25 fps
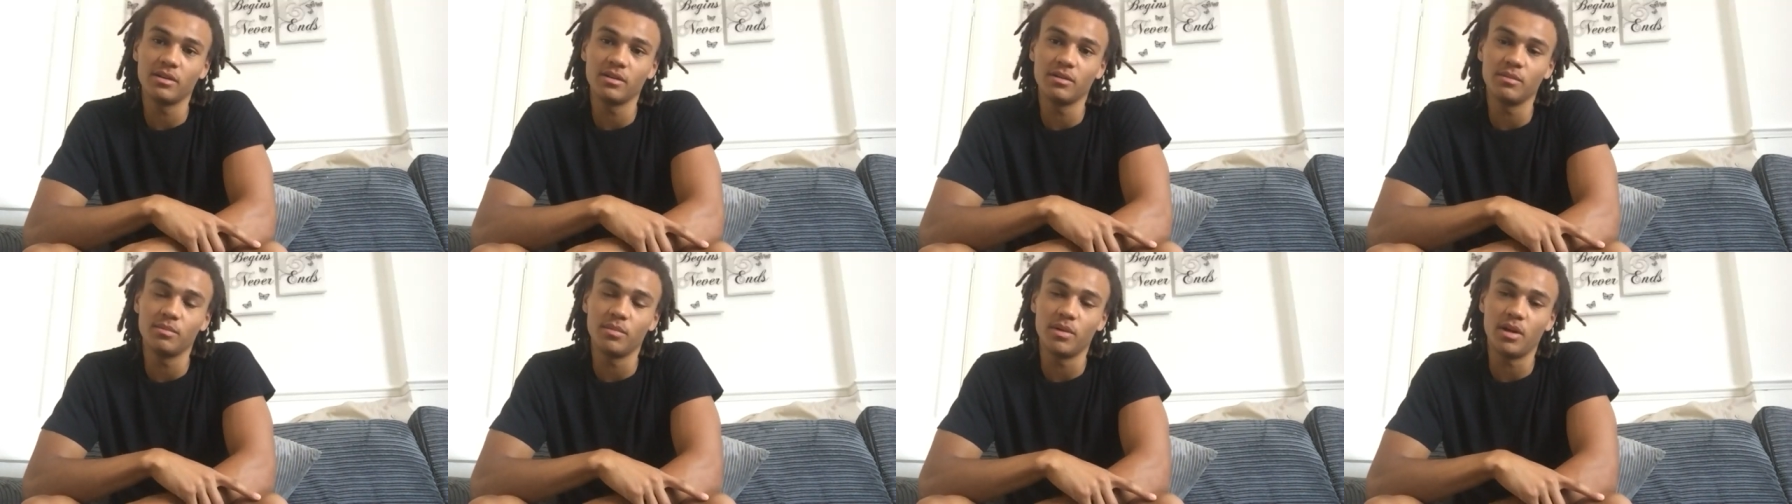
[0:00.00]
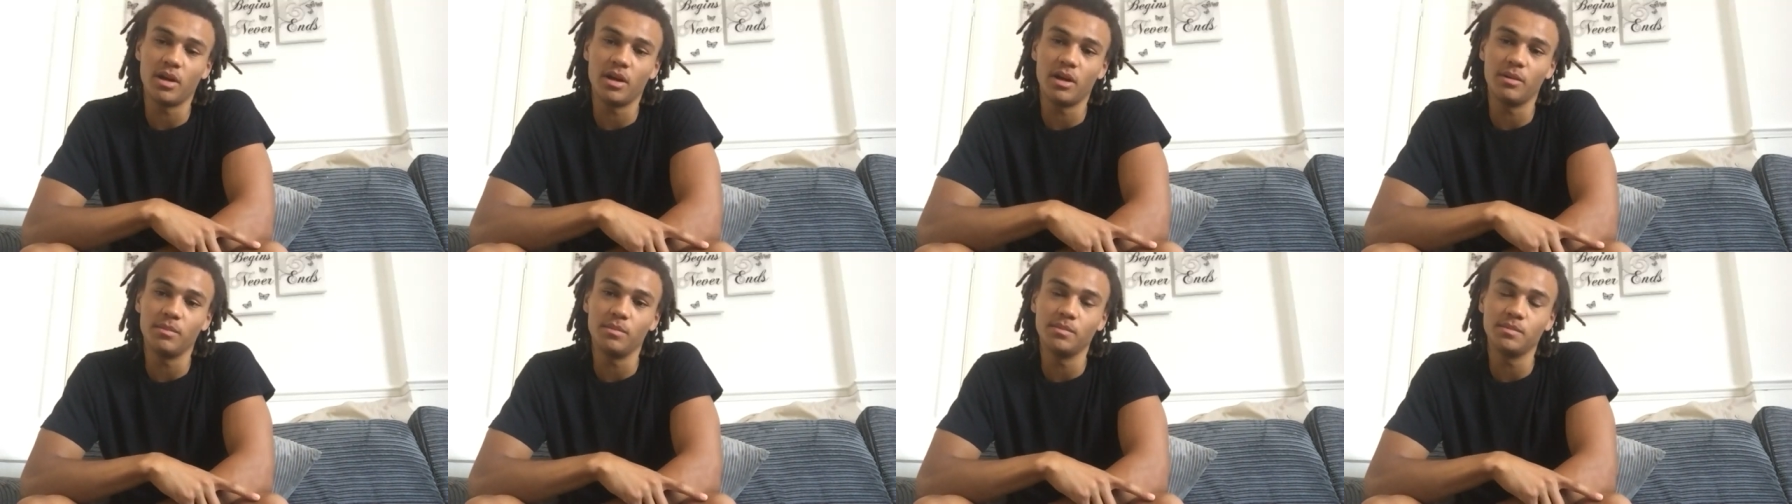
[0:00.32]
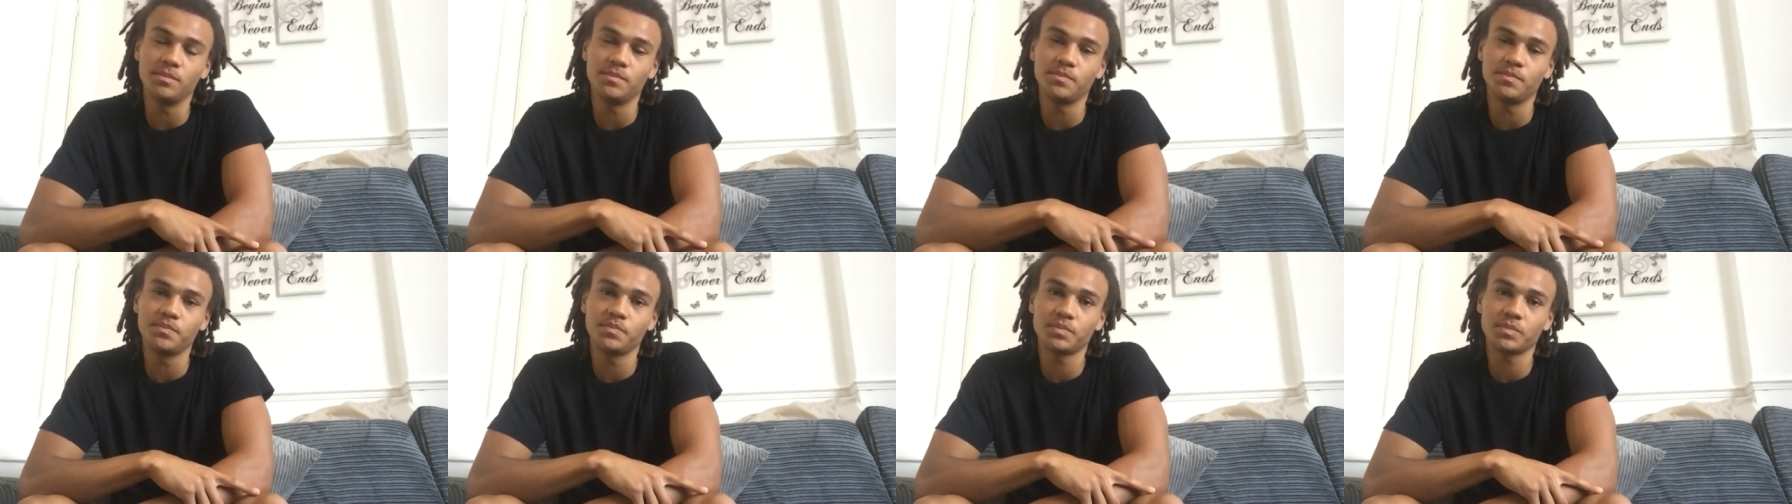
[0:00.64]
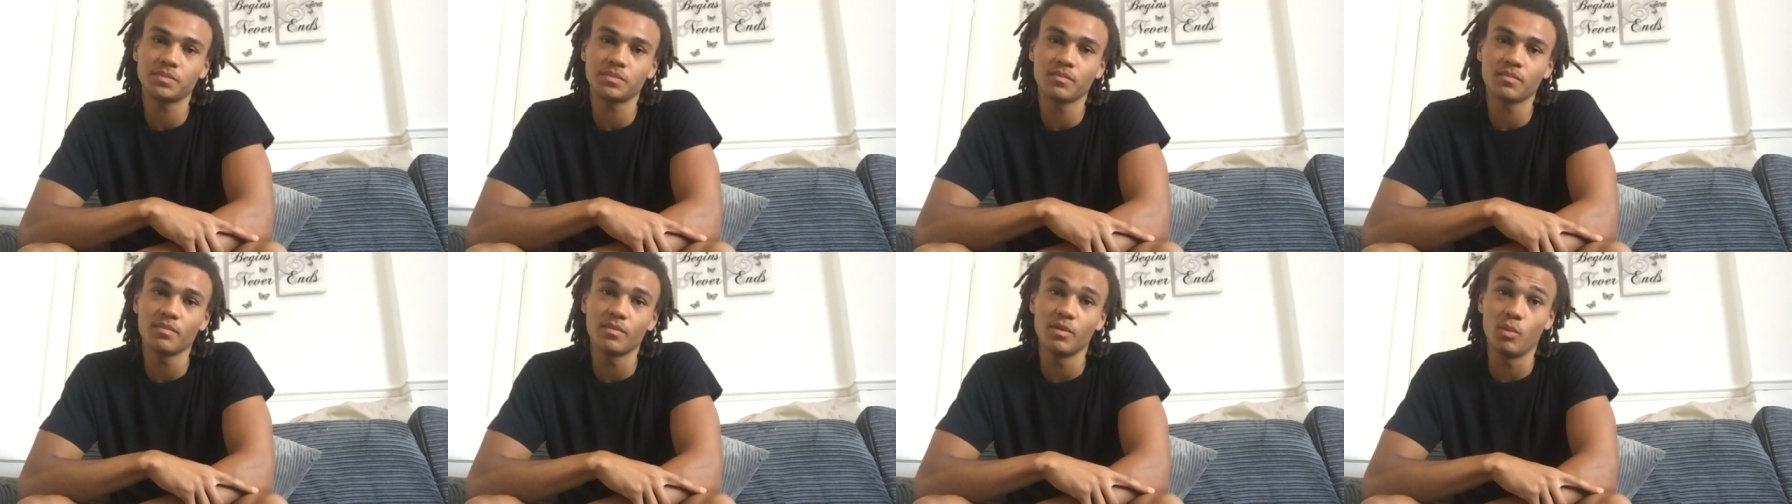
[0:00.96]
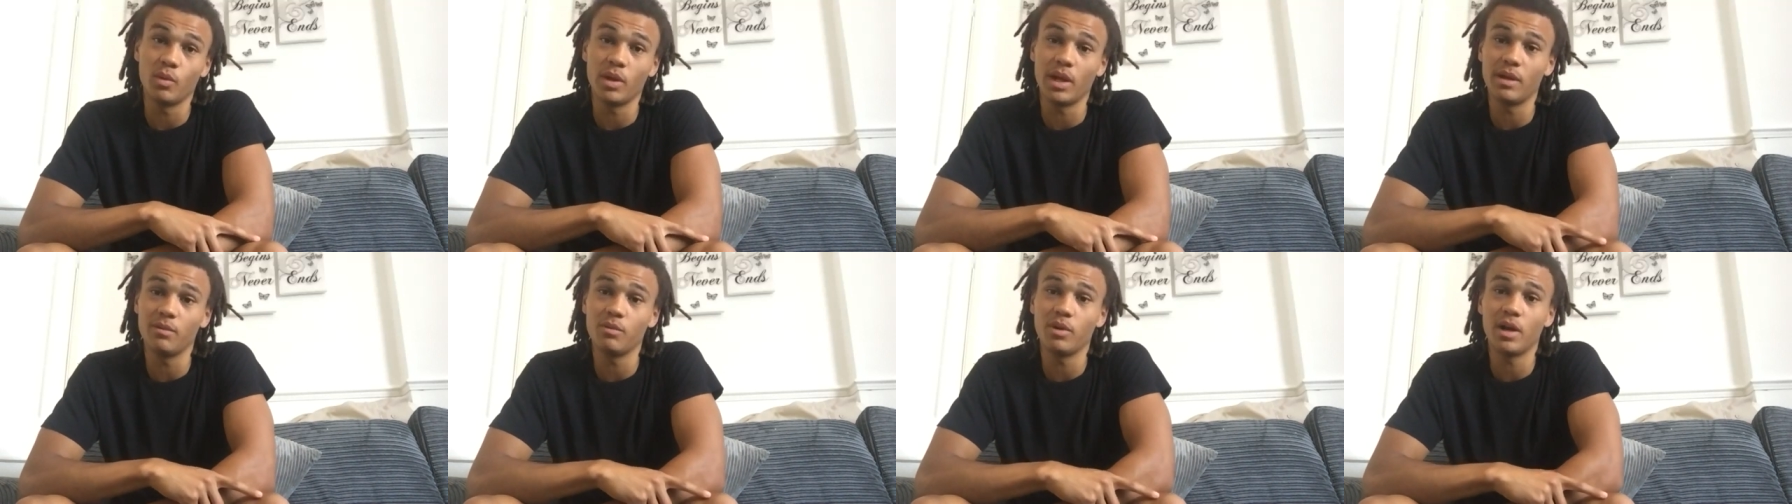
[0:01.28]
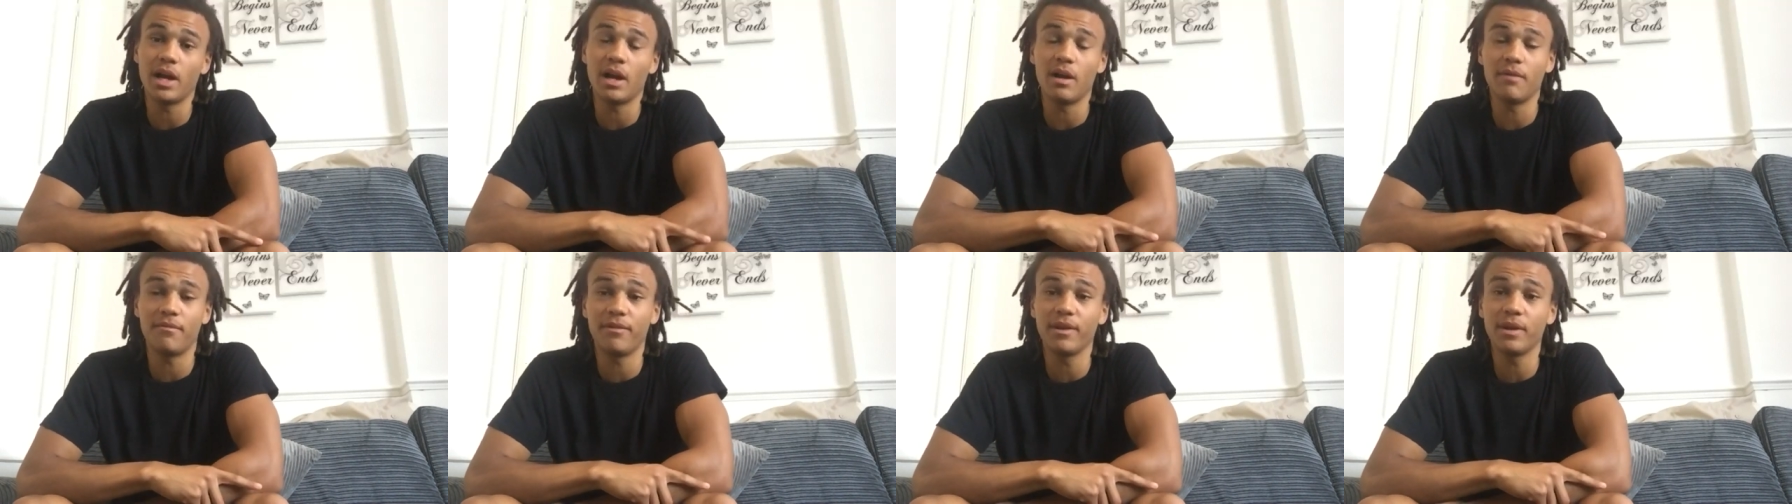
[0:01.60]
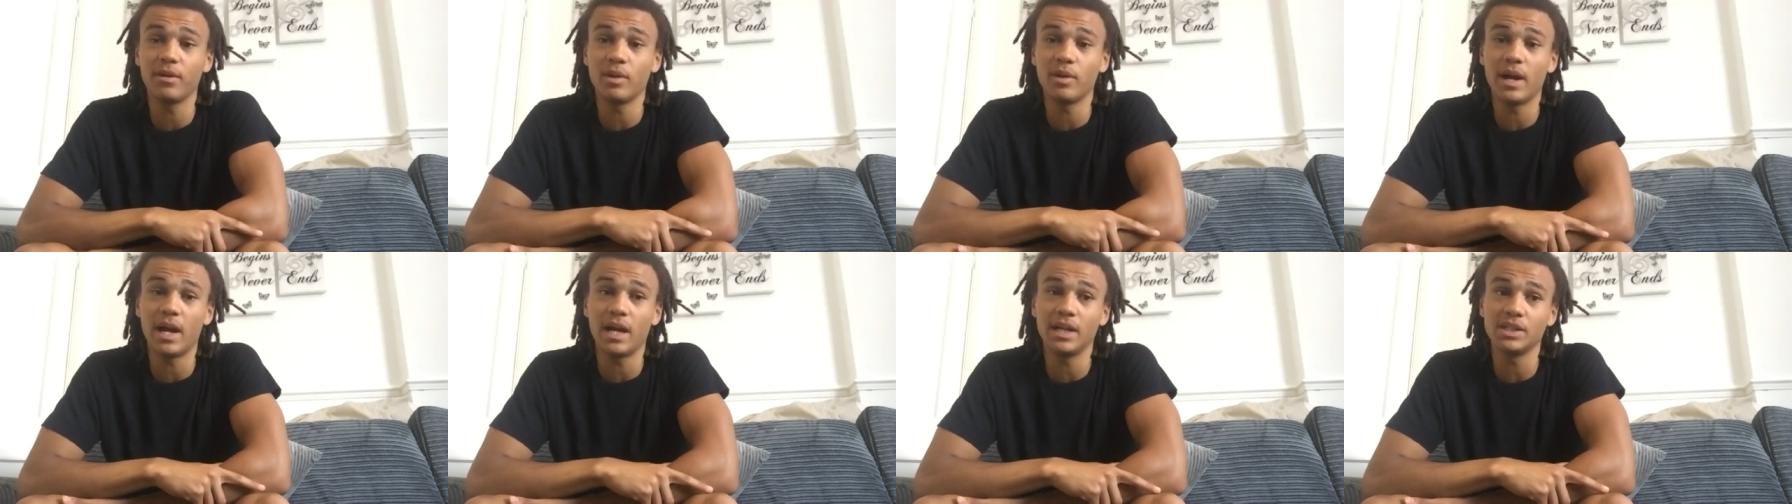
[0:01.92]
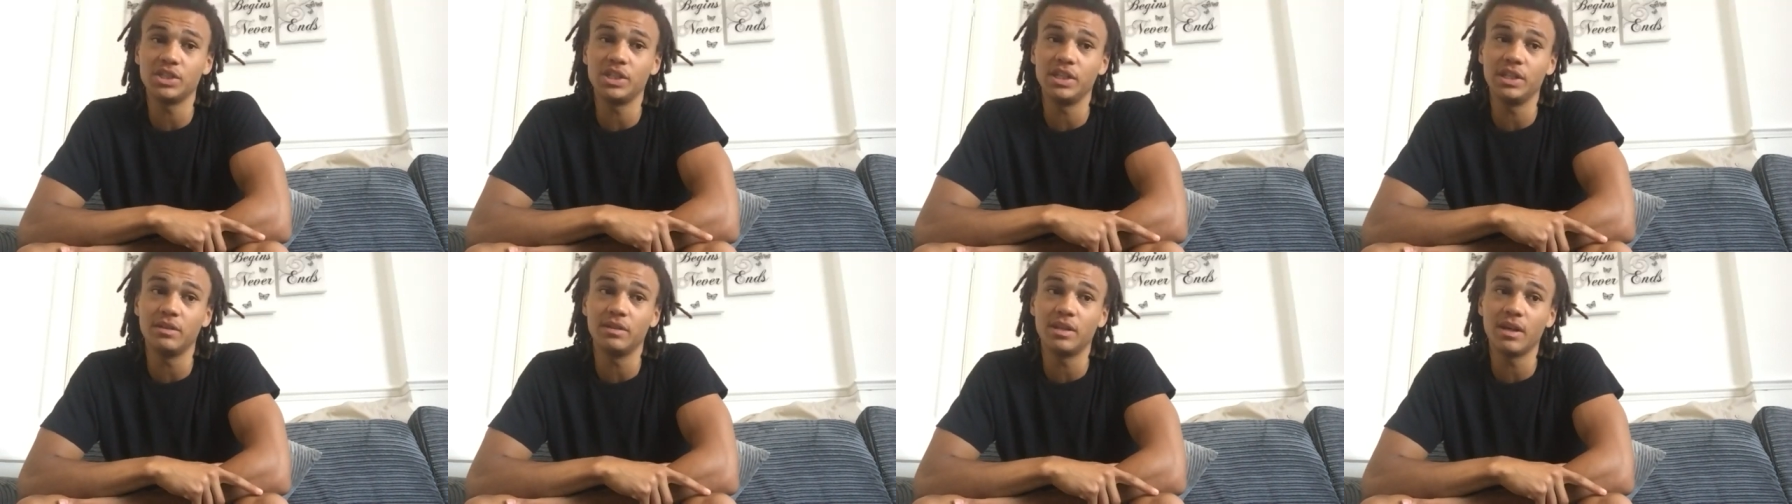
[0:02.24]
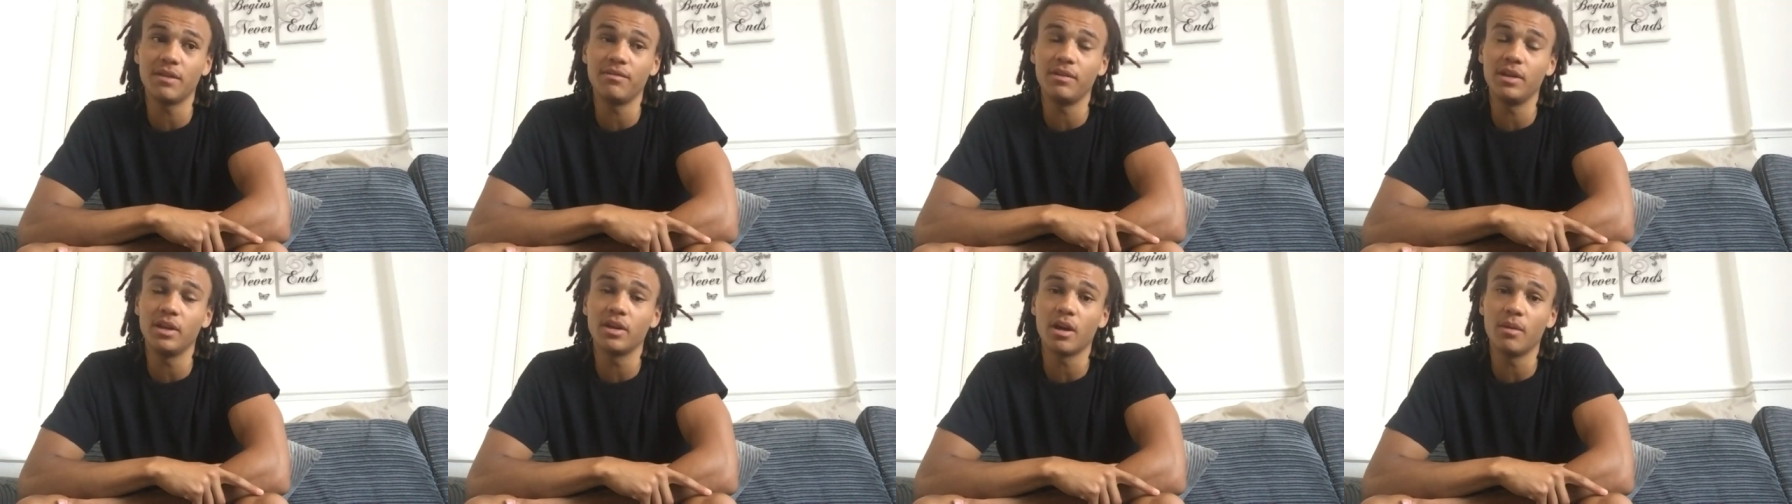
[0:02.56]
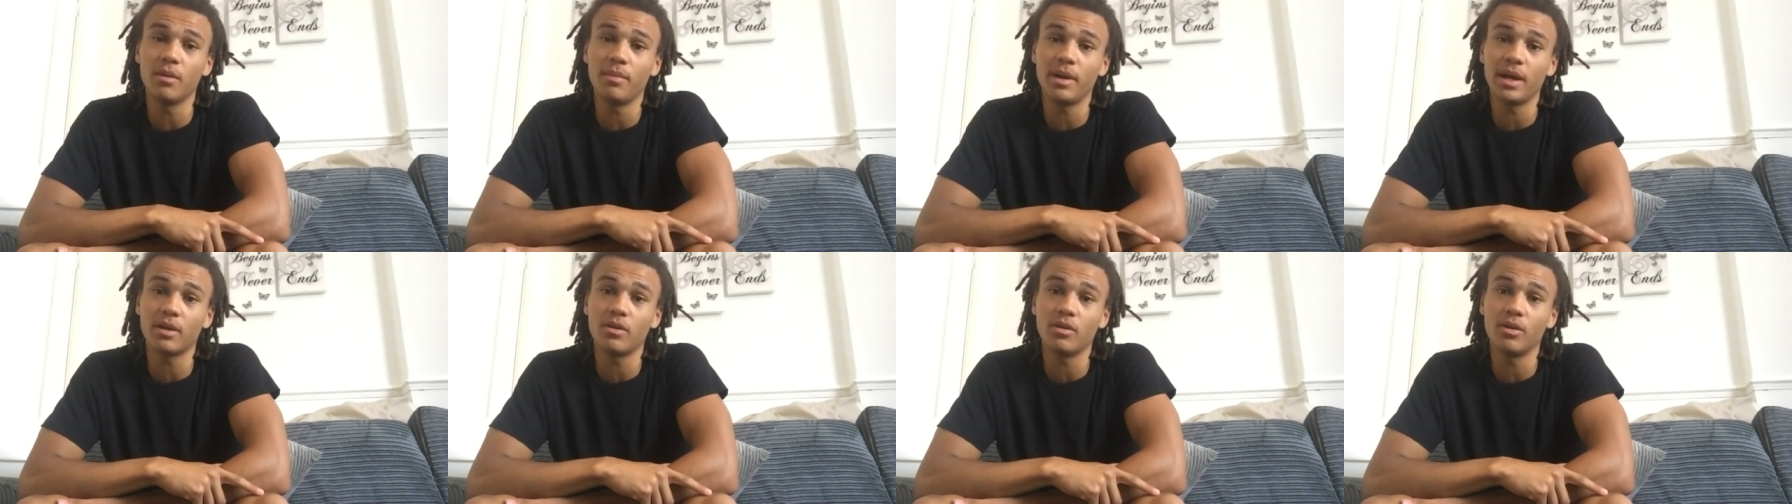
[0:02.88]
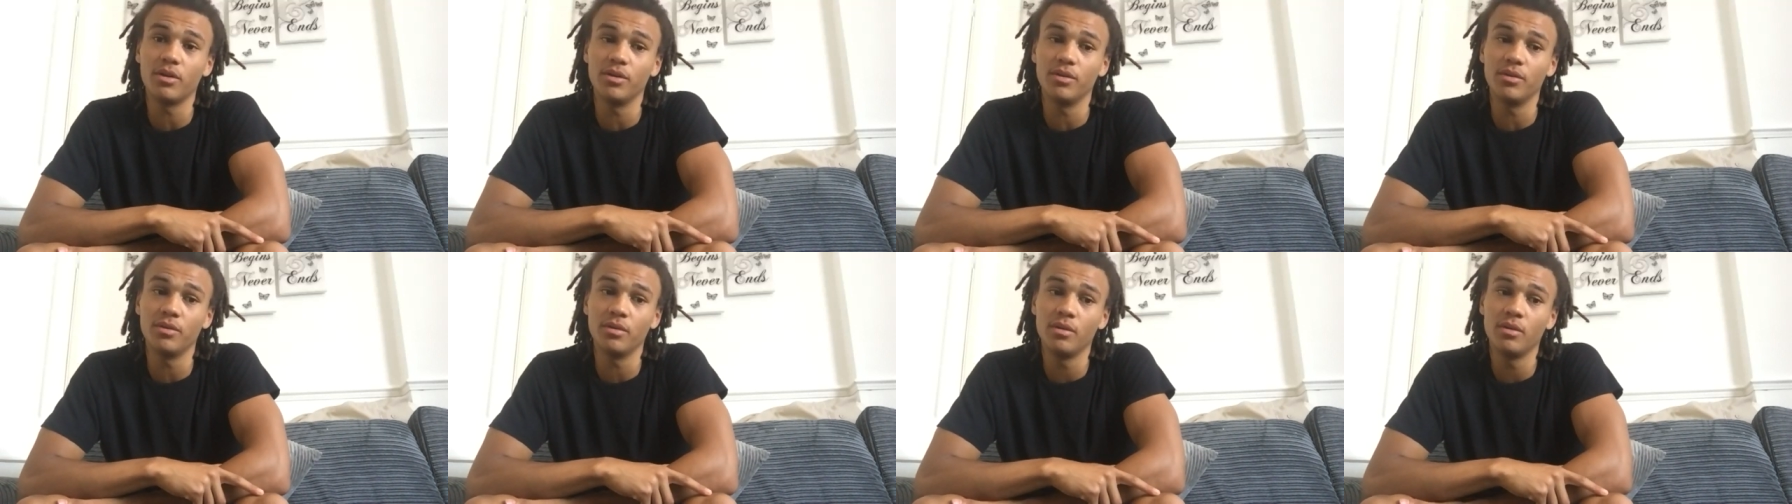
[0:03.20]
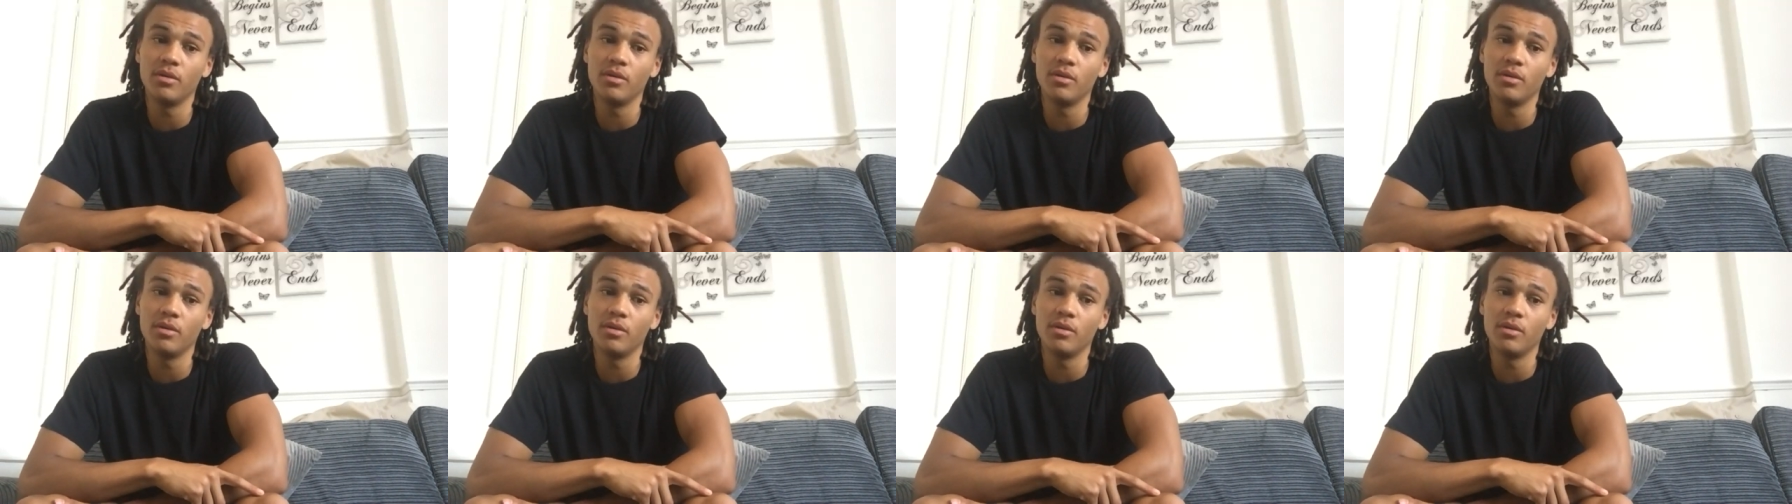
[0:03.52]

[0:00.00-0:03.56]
But I think we're actually definitely going back on